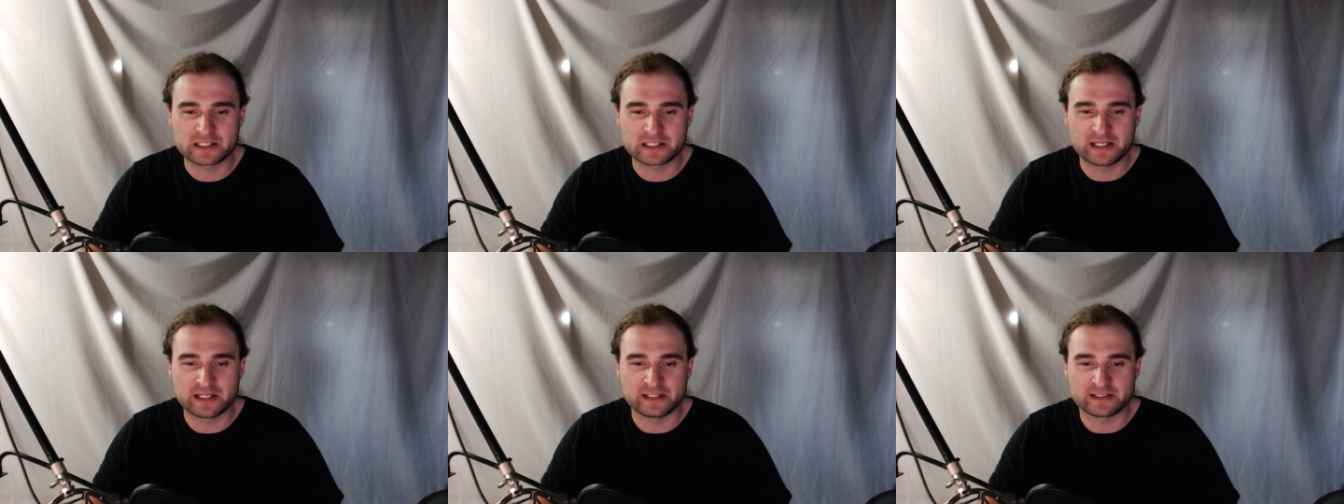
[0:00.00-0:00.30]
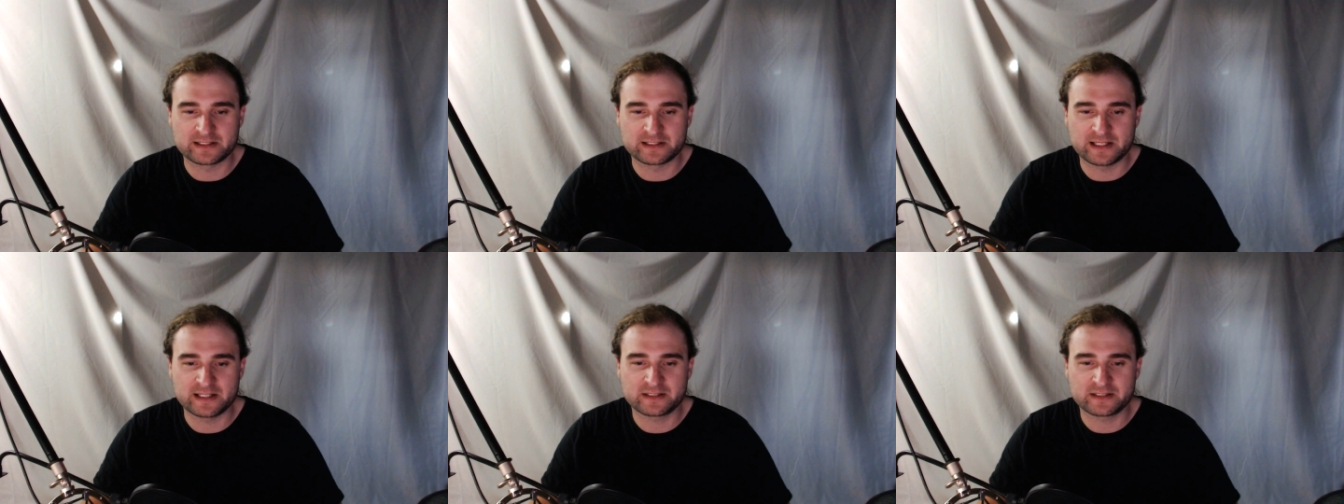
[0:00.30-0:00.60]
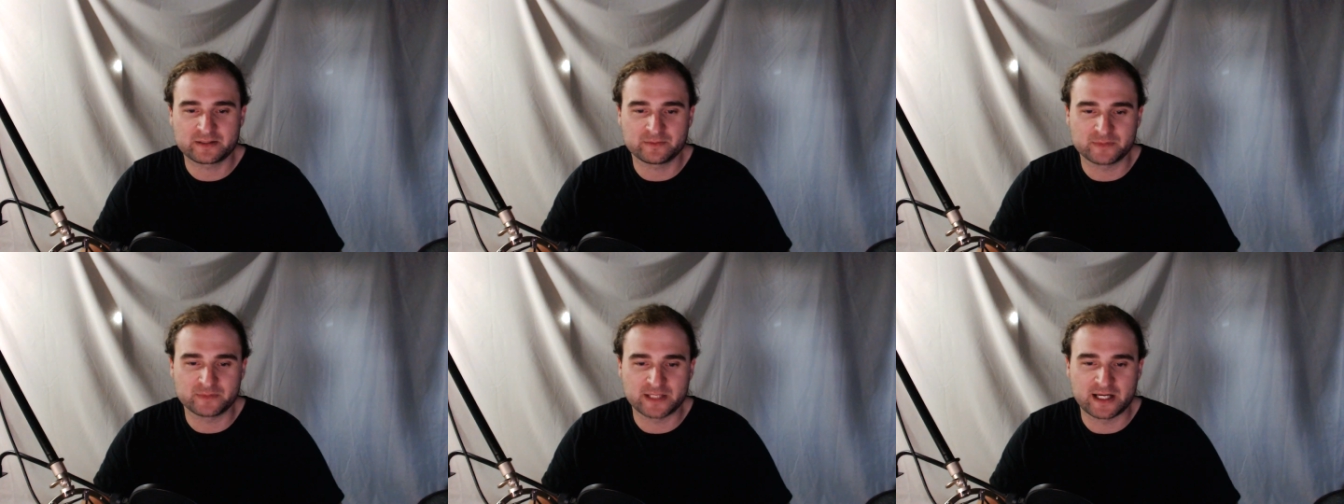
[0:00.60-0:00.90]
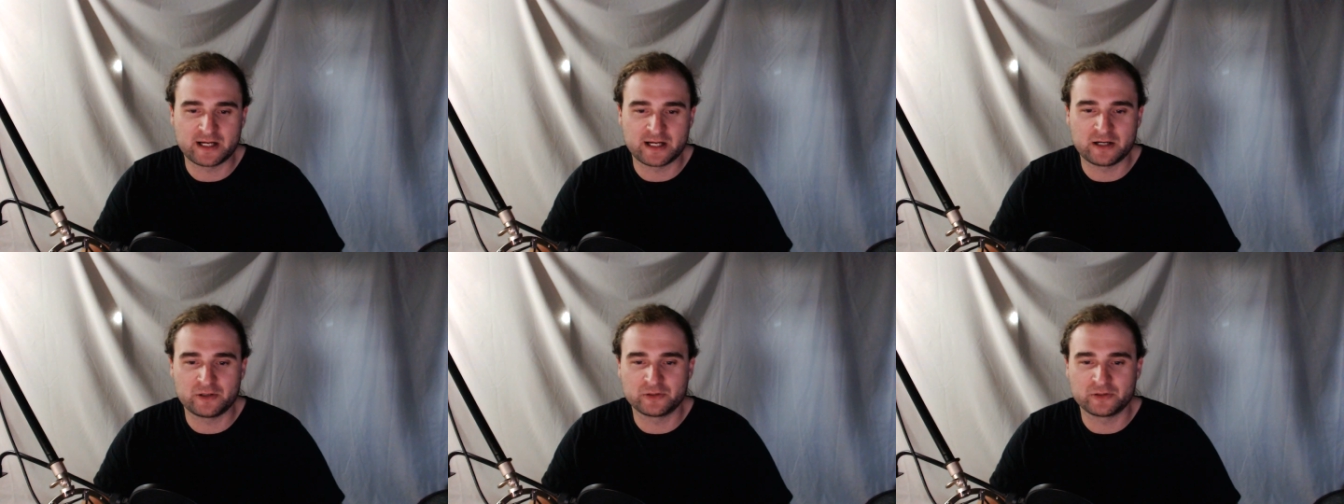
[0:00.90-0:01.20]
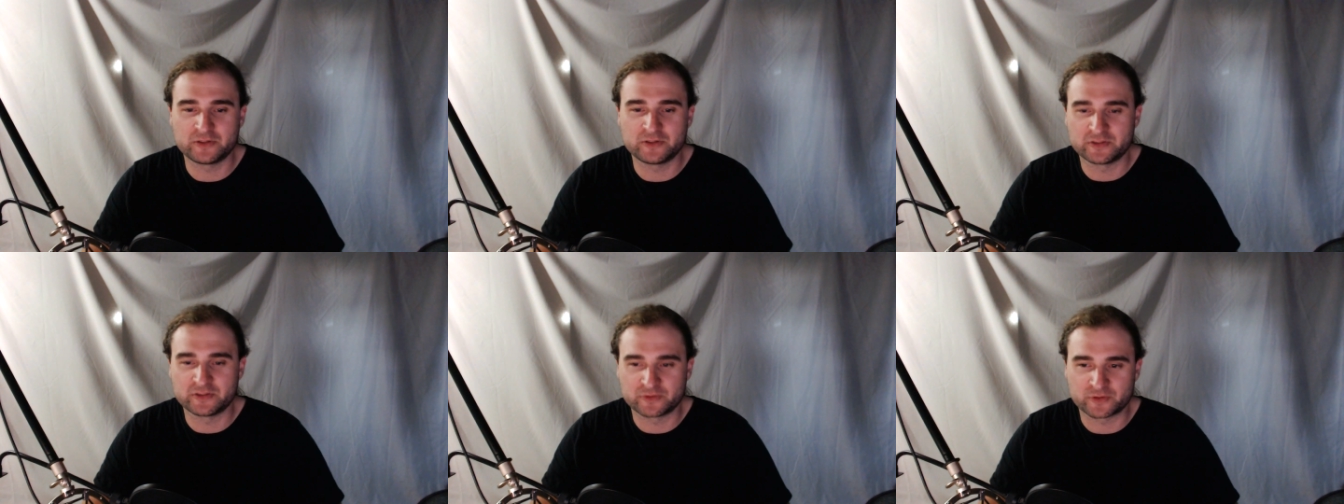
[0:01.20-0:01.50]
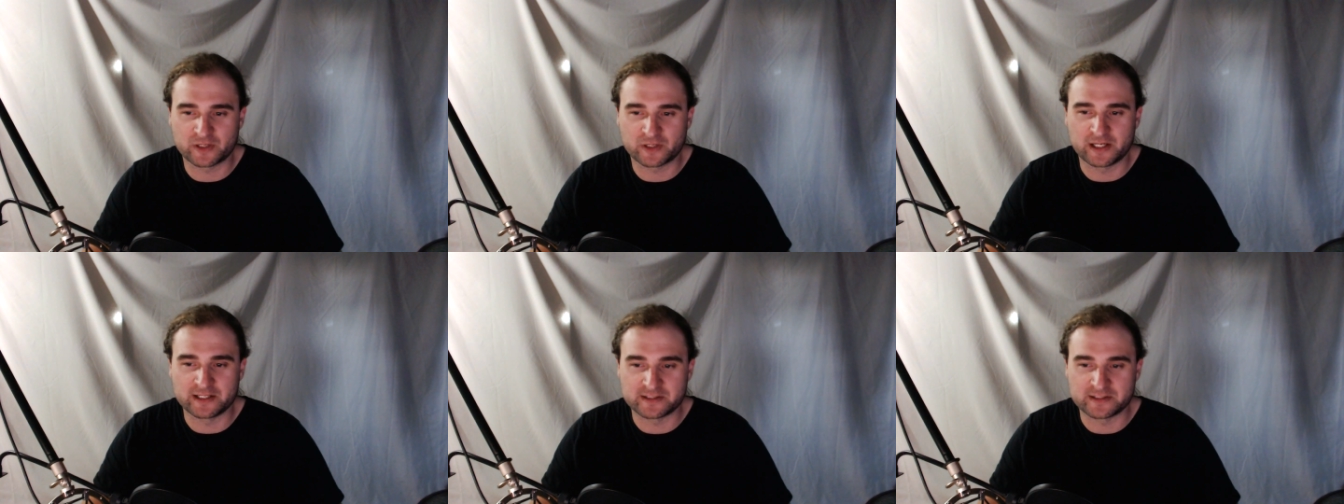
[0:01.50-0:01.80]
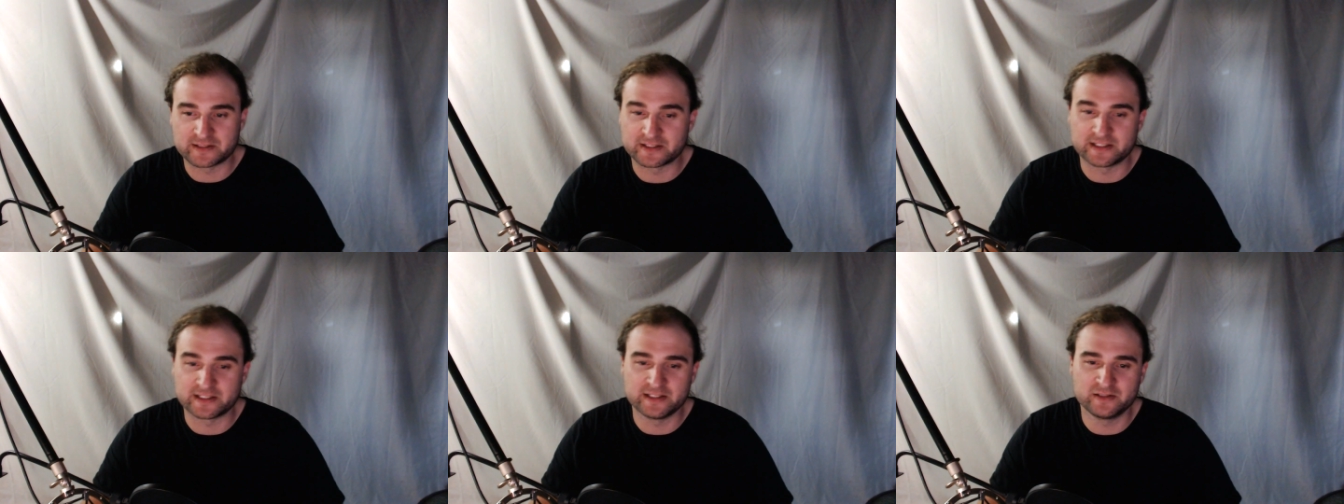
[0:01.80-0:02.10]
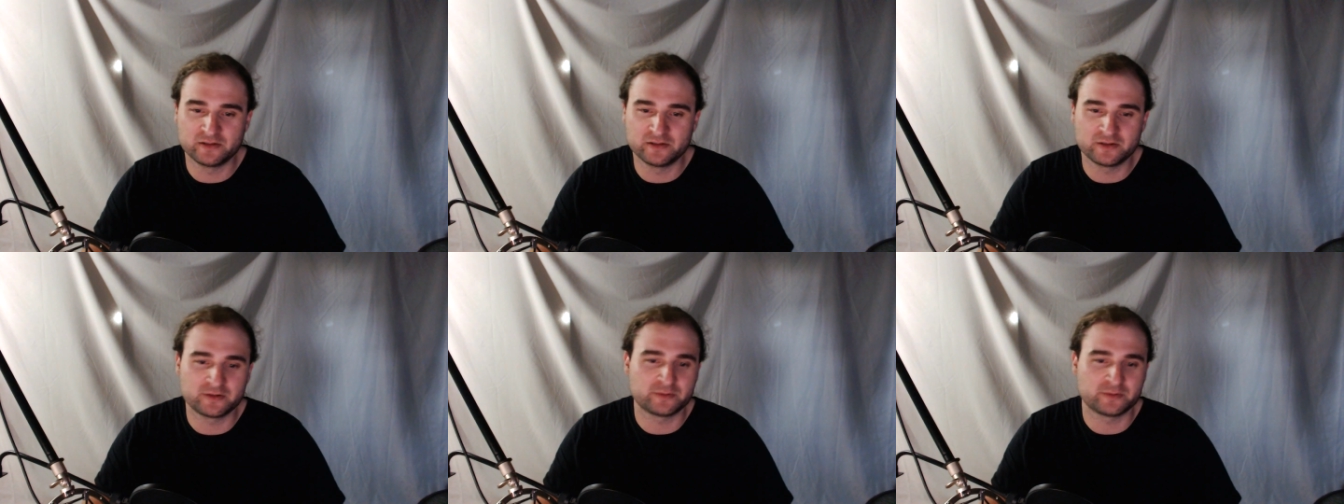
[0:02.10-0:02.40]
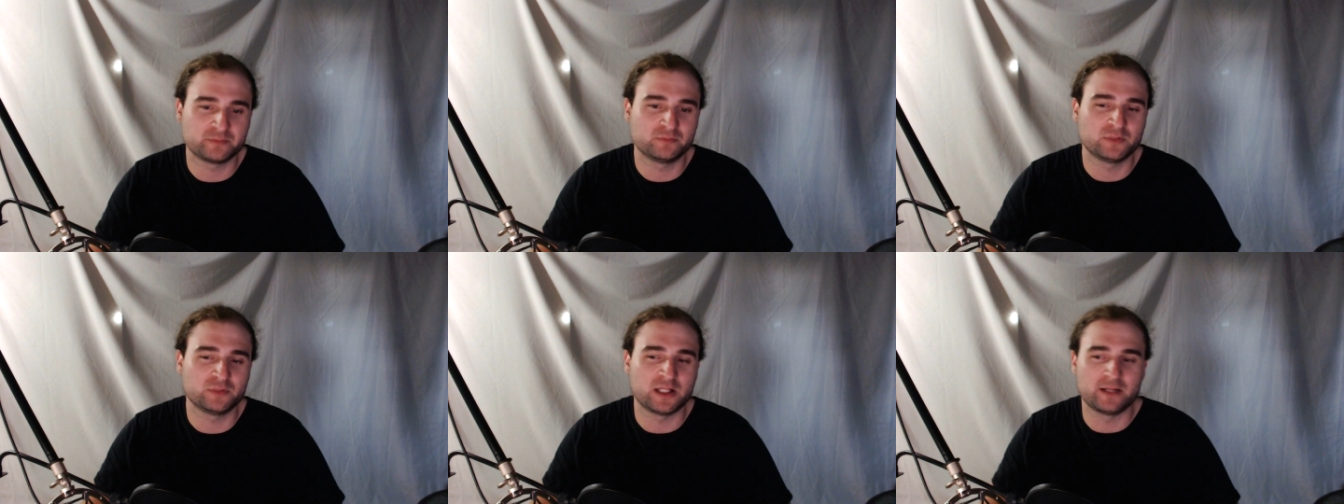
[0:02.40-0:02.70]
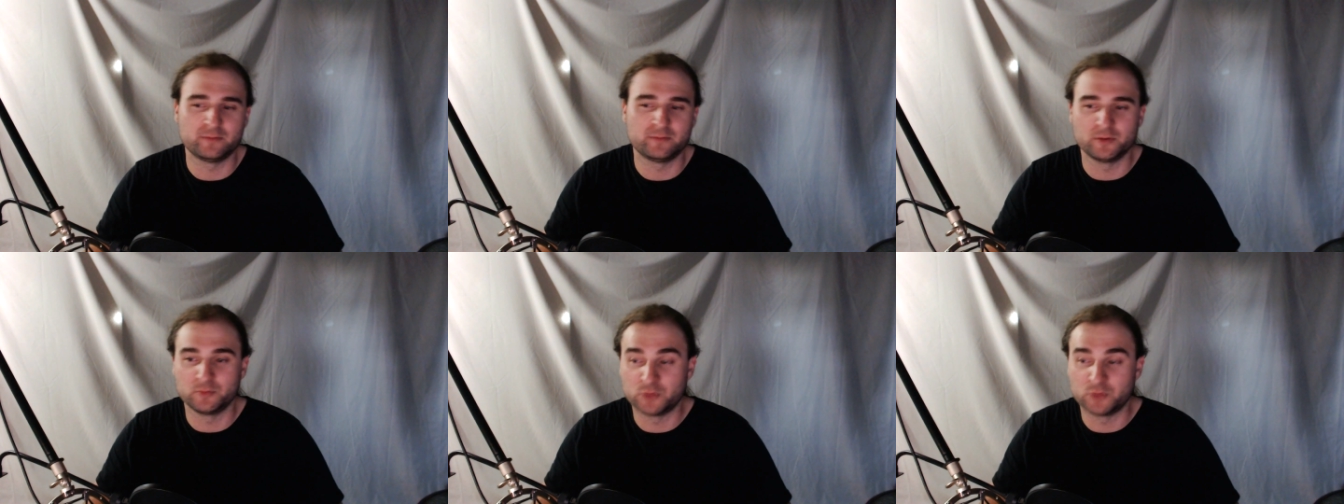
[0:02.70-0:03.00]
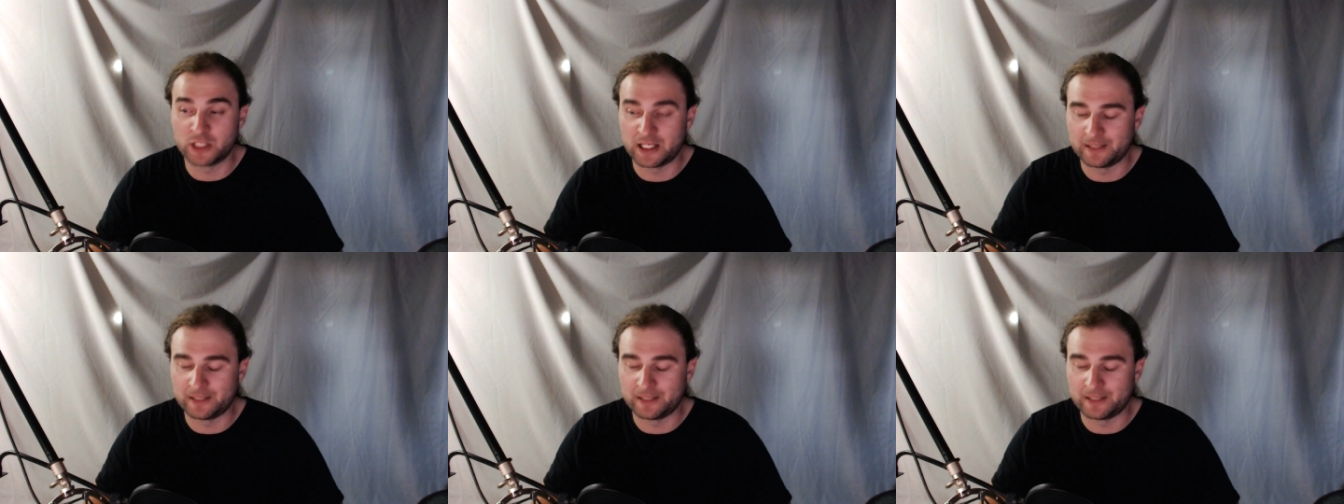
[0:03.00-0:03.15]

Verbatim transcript: kind of takes him down and tries to kill him, blah, blah,